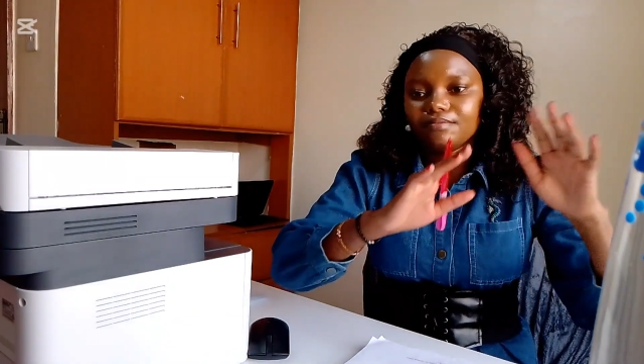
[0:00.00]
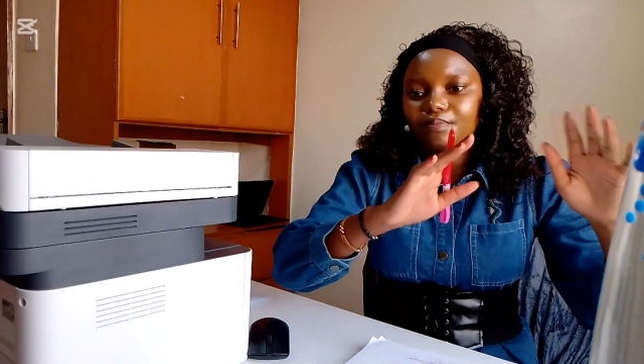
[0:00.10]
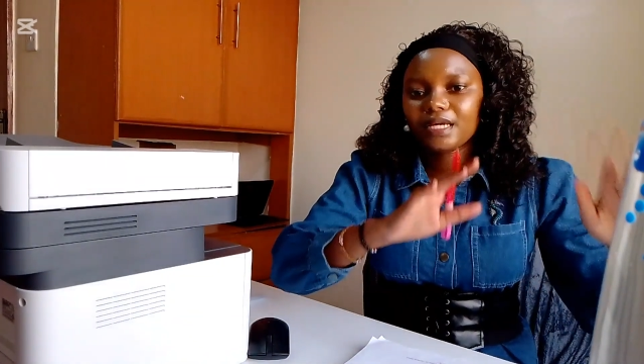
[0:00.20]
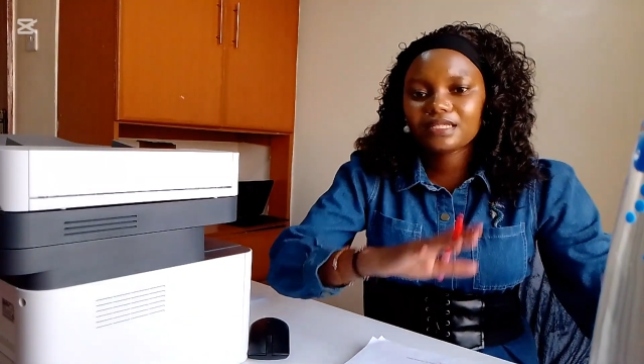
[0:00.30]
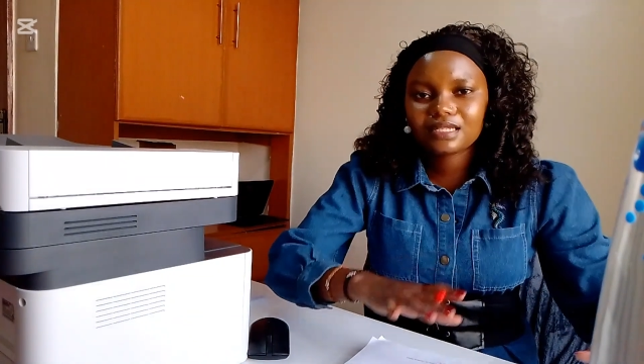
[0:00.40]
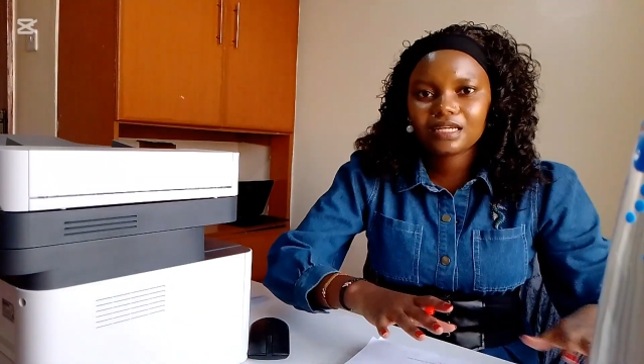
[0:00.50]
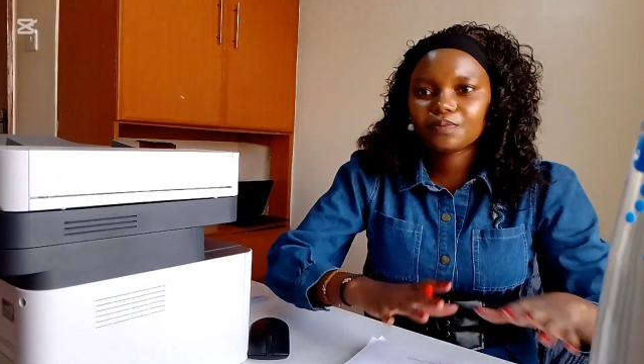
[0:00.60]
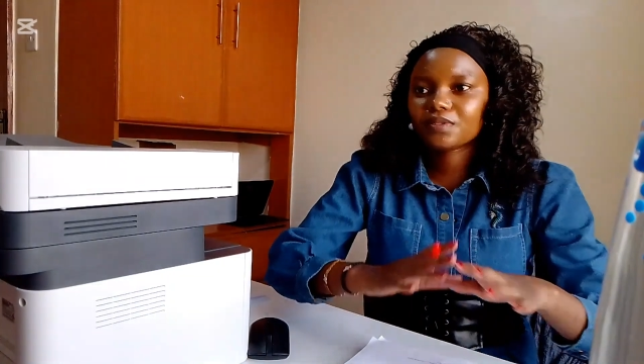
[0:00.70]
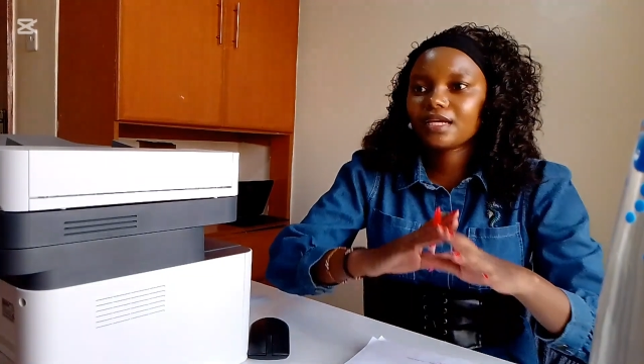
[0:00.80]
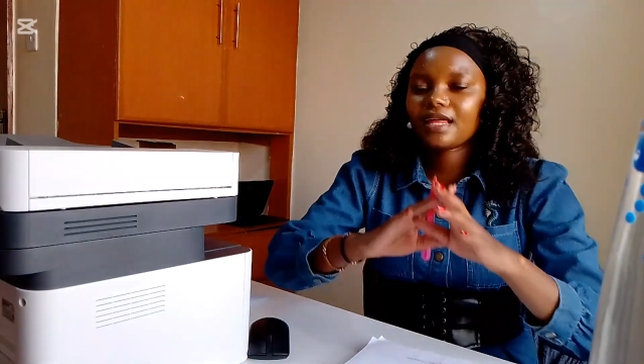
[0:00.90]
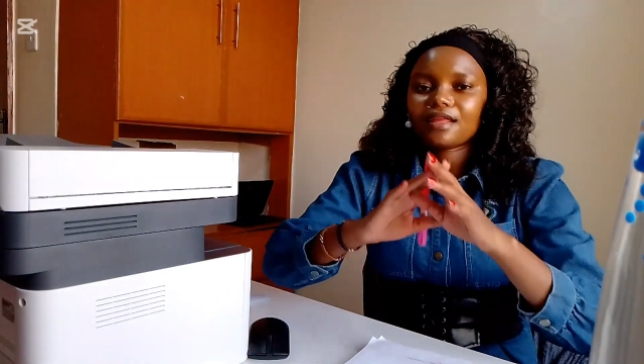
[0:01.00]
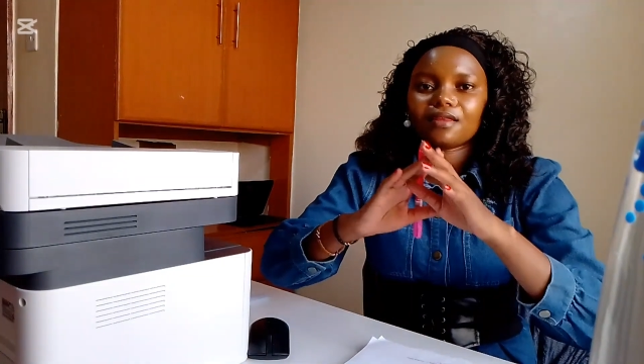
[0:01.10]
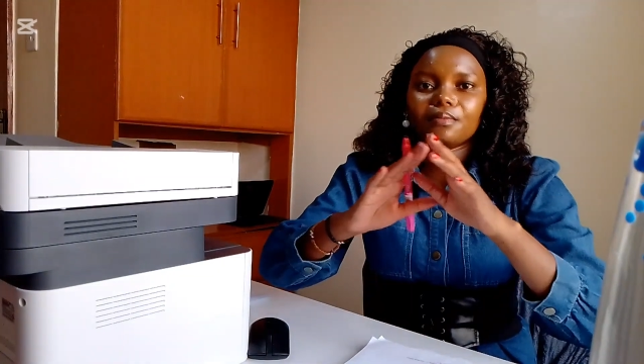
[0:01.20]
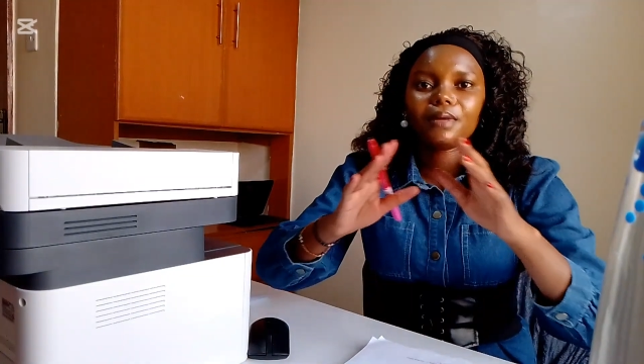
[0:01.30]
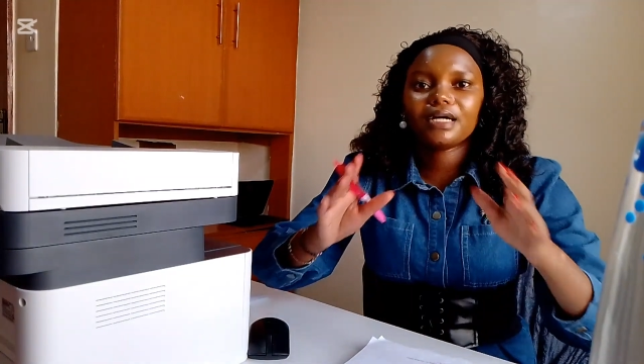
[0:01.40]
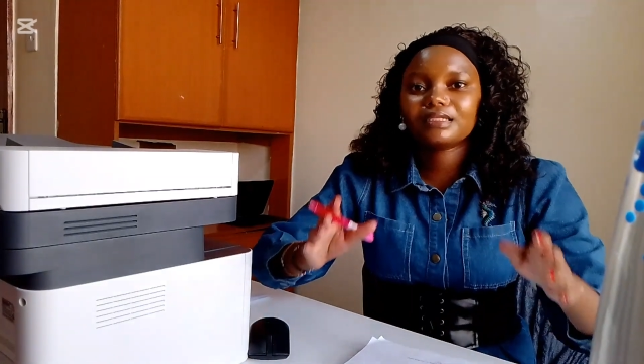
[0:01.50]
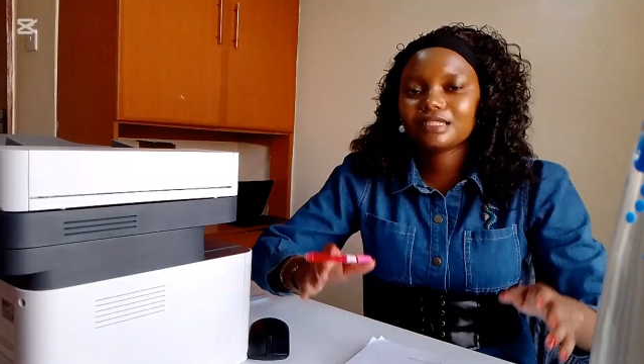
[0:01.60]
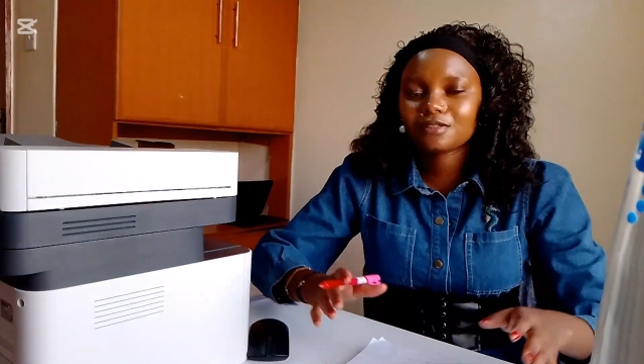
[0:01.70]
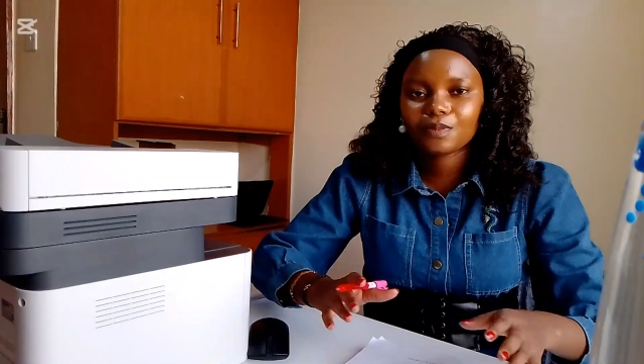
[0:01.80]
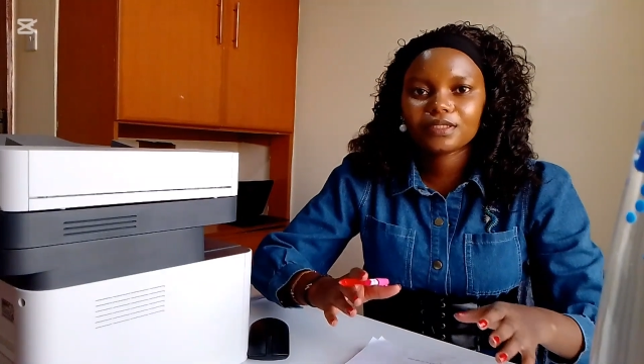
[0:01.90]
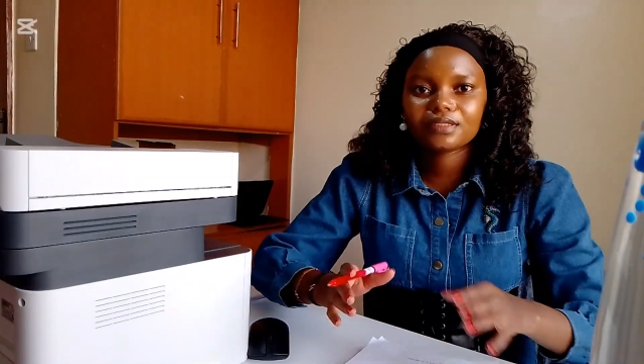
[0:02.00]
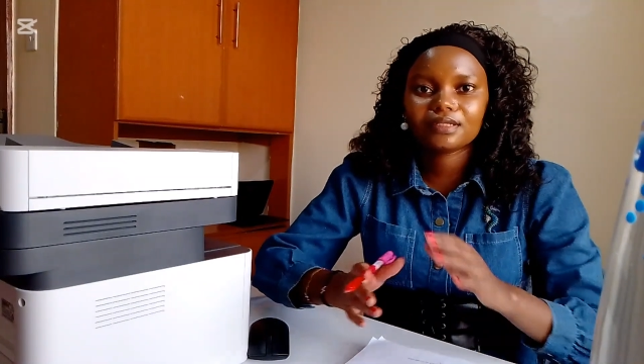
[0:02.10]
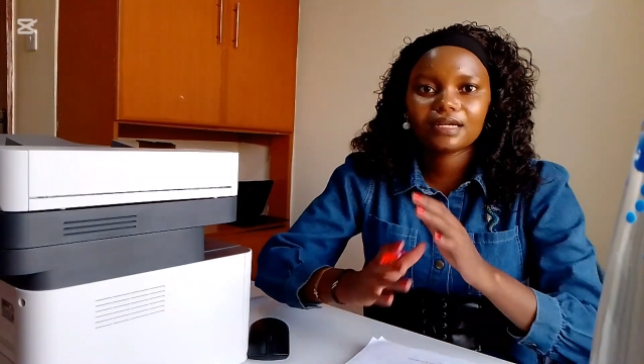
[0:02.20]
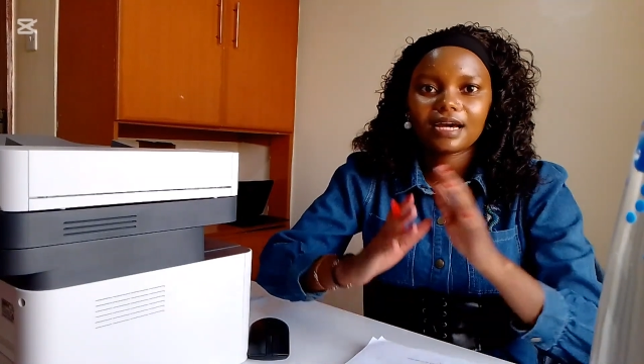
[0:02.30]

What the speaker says: pay slips, gather the bank statements,